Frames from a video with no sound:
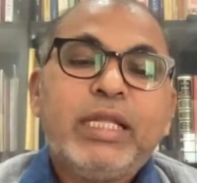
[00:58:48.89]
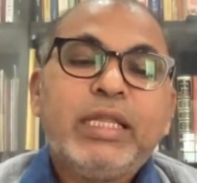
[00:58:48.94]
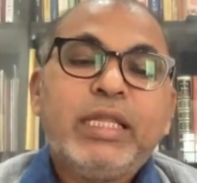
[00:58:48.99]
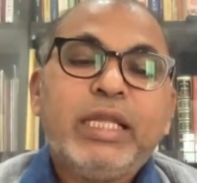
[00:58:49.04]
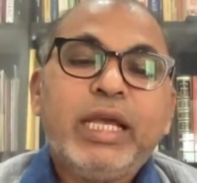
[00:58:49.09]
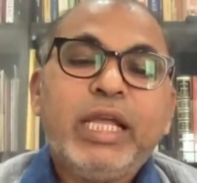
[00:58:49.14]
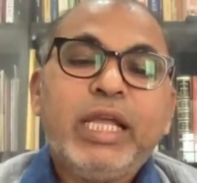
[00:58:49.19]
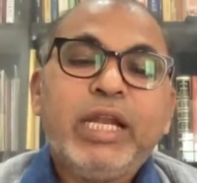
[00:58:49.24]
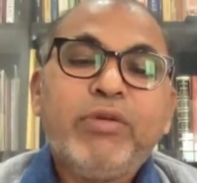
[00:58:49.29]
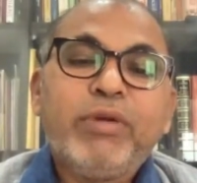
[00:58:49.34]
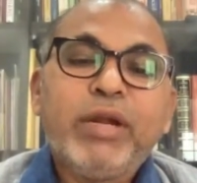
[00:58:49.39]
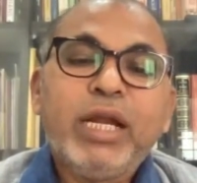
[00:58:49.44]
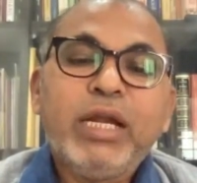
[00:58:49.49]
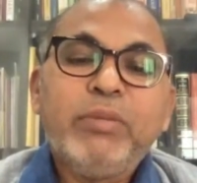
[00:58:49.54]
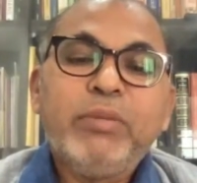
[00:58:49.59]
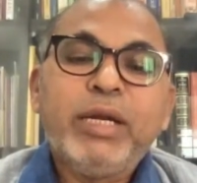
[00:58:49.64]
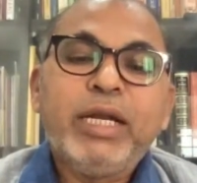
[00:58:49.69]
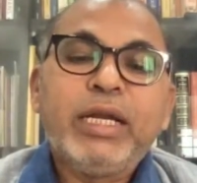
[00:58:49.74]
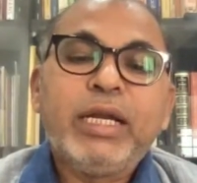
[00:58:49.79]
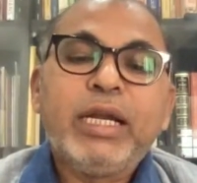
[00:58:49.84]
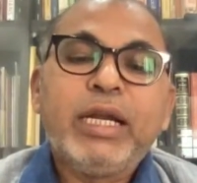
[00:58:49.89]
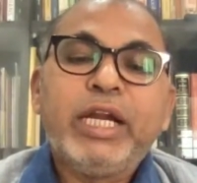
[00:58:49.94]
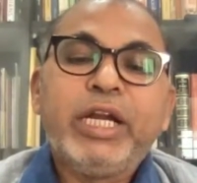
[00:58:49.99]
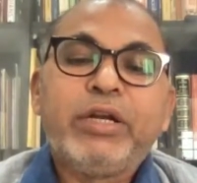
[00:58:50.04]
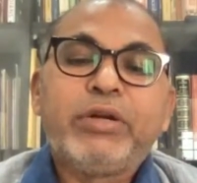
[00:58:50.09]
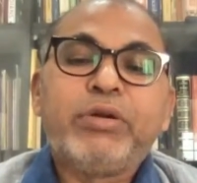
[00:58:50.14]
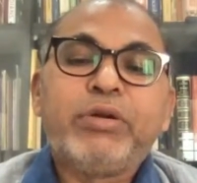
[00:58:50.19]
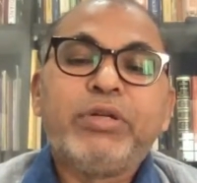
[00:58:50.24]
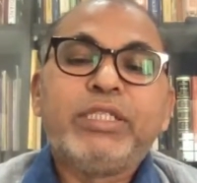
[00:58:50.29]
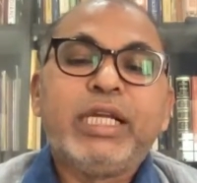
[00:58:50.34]
The environmental
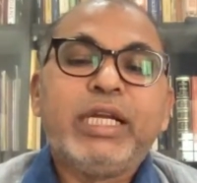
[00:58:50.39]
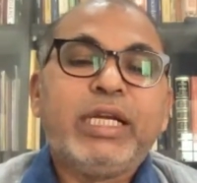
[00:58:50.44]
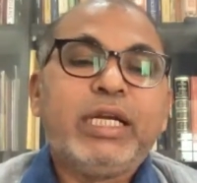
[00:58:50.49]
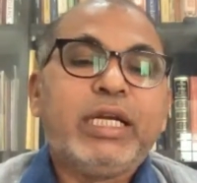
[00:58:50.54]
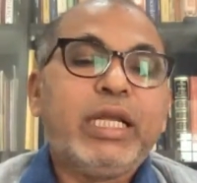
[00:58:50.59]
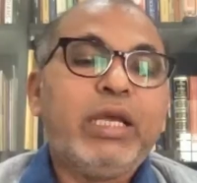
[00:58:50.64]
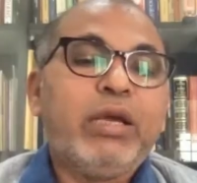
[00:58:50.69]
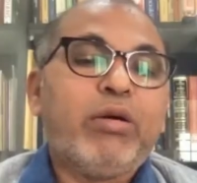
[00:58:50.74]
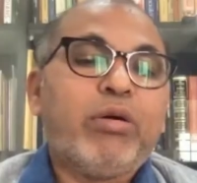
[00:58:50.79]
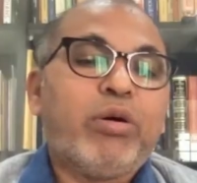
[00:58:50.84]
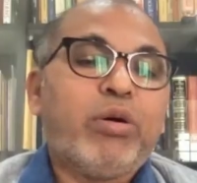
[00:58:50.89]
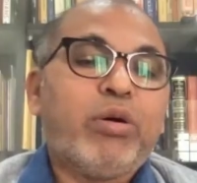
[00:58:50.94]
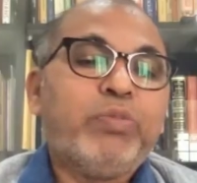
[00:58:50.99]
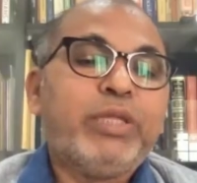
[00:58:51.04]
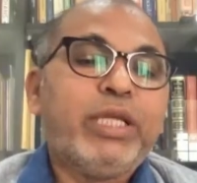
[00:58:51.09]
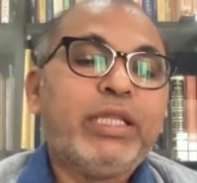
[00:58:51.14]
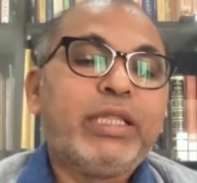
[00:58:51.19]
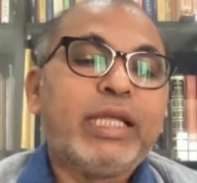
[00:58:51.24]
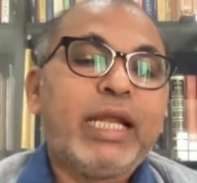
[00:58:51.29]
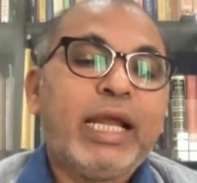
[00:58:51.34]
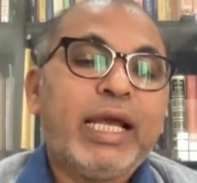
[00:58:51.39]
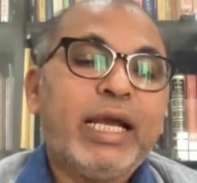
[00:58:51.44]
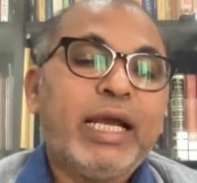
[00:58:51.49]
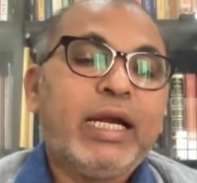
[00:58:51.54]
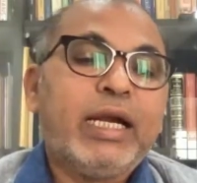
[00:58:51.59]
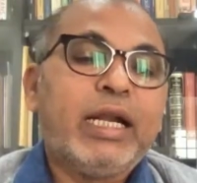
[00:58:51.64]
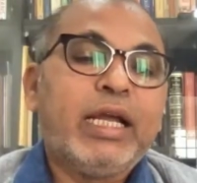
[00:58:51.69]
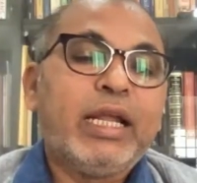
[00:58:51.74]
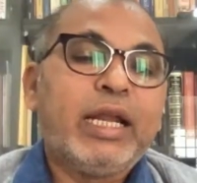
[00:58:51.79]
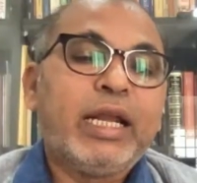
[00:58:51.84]
heterogeneity of the
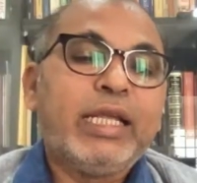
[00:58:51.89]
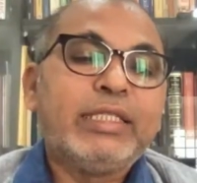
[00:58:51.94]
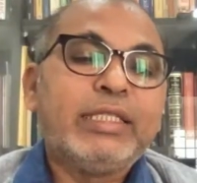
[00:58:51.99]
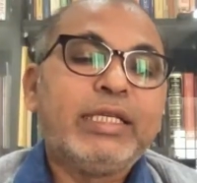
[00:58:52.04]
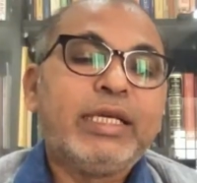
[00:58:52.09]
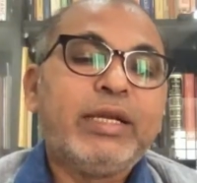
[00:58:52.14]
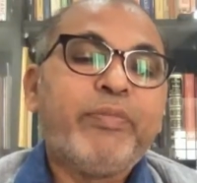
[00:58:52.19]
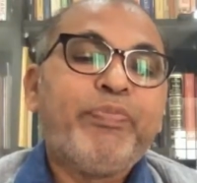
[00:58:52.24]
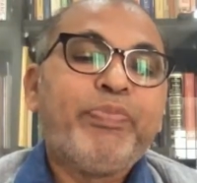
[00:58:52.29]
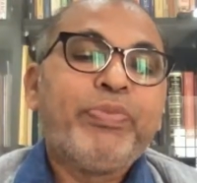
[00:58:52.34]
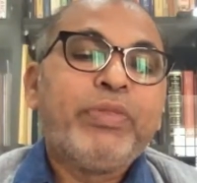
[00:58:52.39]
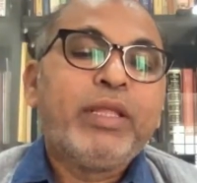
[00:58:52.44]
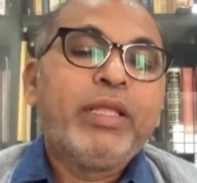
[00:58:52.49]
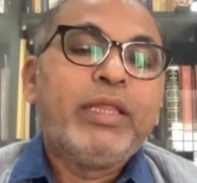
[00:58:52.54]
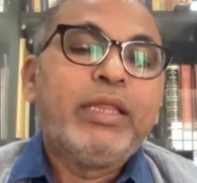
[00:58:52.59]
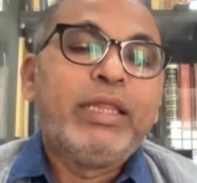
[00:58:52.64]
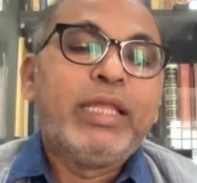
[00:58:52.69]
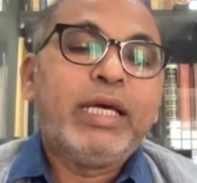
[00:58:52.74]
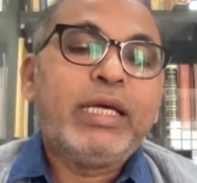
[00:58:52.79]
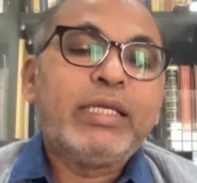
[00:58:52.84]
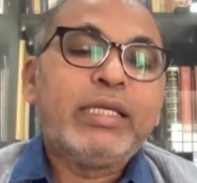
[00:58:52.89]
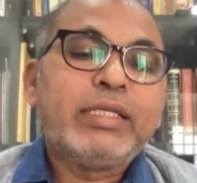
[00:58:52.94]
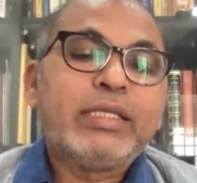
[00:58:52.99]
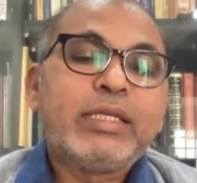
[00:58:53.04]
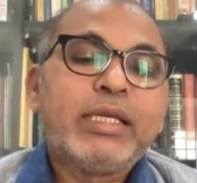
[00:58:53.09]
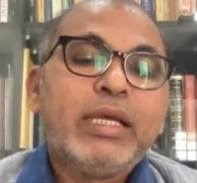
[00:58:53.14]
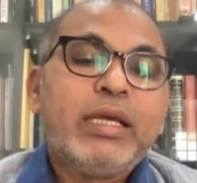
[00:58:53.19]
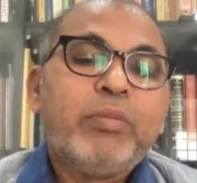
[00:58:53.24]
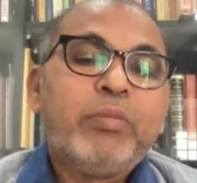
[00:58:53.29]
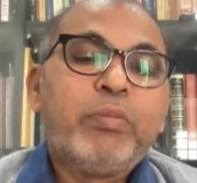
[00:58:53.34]
Telangana region
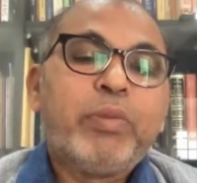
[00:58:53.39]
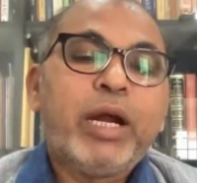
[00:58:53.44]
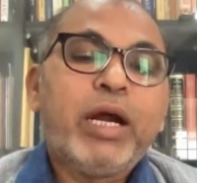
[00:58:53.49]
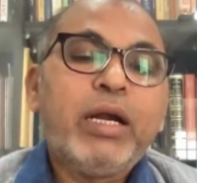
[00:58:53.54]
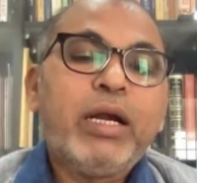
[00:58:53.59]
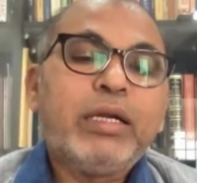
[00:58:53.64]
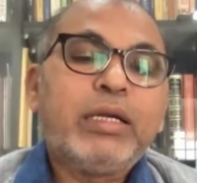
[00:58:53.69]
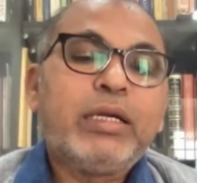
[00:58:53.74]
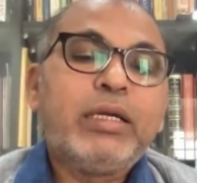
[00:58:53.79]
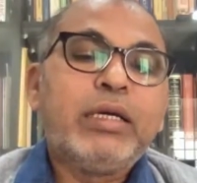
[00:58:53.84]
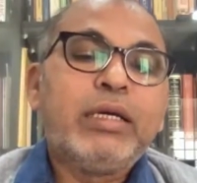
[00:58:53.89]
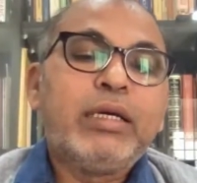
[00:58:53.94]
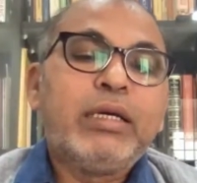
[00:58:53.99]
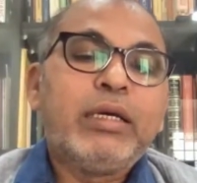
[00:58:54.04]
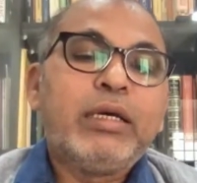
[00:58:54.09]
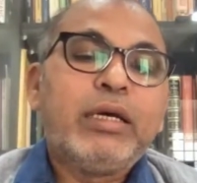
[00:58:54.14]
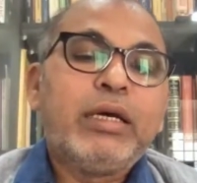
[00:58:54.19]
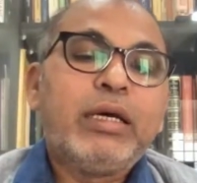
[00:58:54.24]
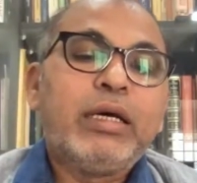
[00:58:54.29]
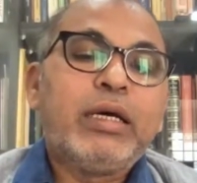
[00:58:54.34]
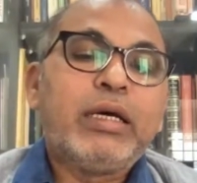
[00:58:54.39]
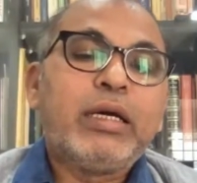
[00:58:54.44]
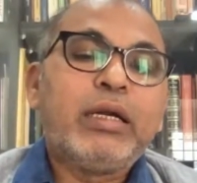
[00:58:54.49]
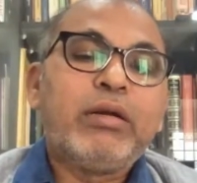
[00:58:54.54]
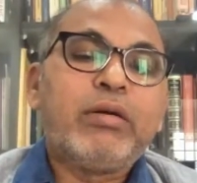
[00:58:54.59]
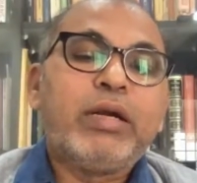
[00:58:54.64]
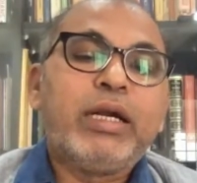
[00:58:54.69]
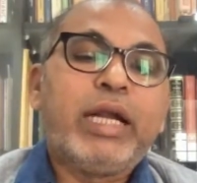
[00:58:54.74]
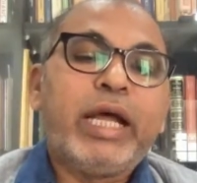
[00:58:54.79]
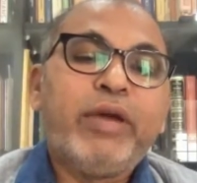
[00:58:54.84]
thus brought
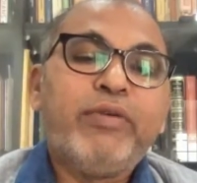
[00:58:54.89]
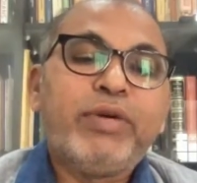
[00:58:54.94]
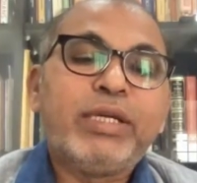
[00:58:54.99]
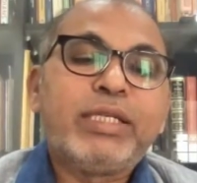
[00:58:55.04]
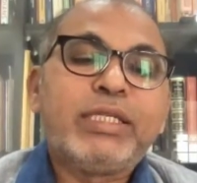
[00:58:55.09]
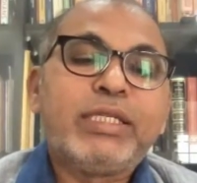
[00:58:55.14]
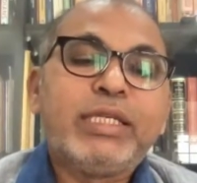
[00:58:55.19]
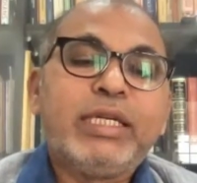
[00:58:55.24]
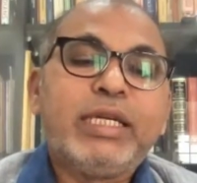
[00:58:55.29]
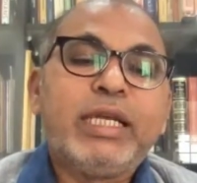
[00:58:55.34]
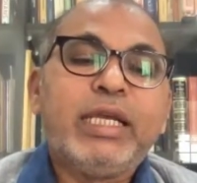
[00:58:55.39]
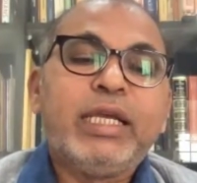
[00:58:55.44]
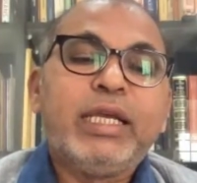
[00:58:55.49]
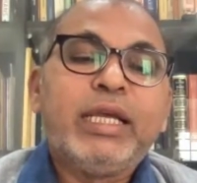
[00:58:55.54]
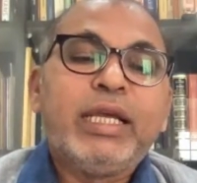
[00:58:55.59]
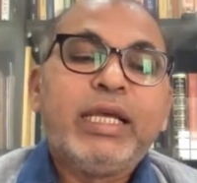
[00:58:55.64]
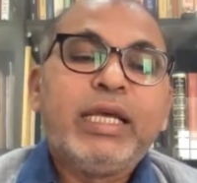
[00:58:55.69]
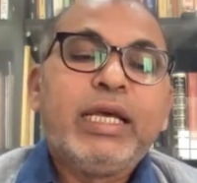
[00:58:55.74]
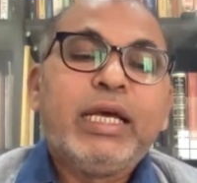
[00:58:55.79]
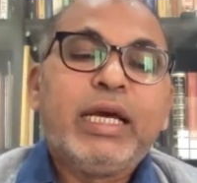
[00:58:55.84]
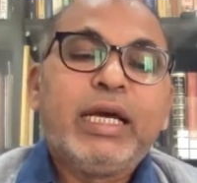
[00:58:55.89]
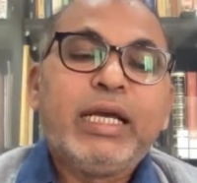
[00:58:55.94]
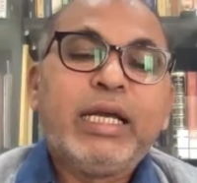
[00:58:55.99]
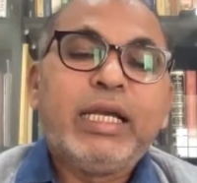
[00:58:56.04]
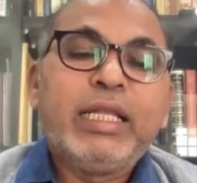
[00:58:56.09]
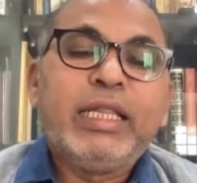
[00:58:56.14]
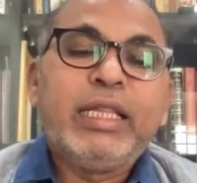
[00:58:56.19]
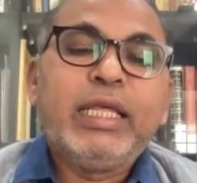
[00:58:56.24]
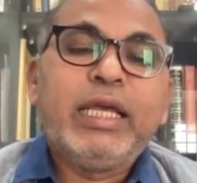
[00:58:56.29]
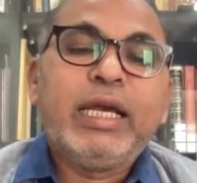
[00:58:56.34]
diversity
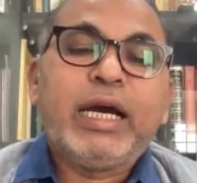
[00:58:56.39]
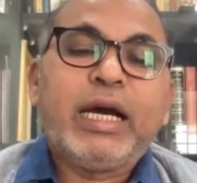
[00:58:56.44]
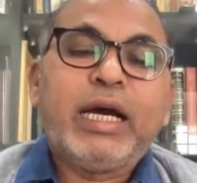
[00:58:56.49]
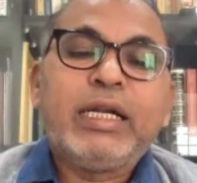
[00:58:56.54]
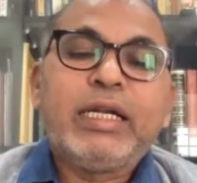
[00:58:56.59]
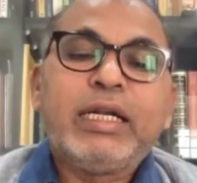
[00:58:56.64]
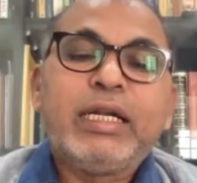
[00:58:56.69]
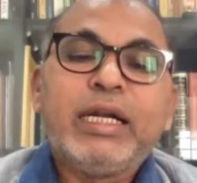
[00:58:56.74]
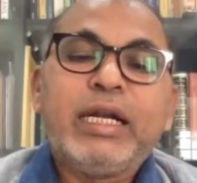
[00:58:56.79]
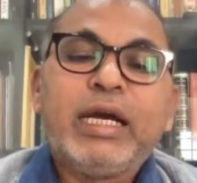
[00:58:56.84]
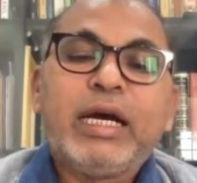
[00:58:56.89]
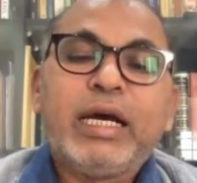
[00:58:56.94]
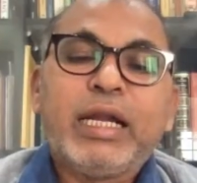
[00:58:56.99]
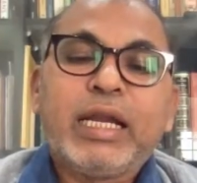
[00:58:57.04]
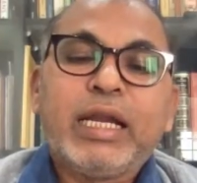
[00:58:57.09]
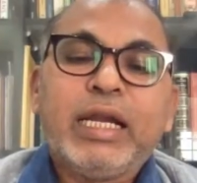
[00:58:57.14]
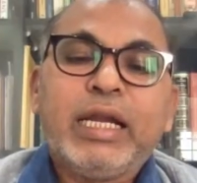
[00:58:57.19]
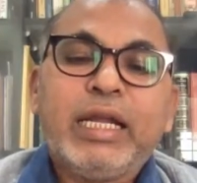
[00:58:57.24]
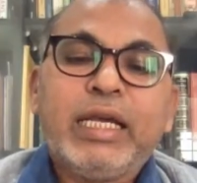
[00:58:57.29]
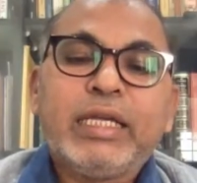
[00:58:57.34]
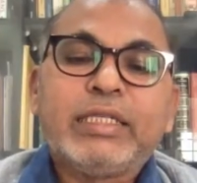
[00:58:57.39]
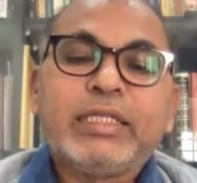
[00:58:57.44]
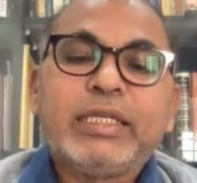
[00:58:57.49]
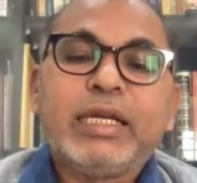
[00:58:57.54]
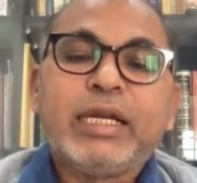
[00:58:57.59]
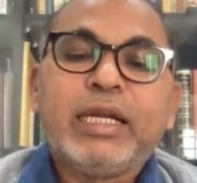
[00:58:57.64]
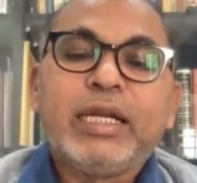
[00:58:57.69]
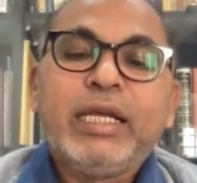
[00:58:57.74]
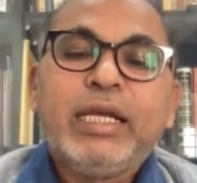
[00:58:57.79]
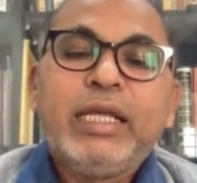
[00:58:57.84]
in the art and
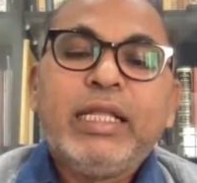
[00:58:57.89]
architecture.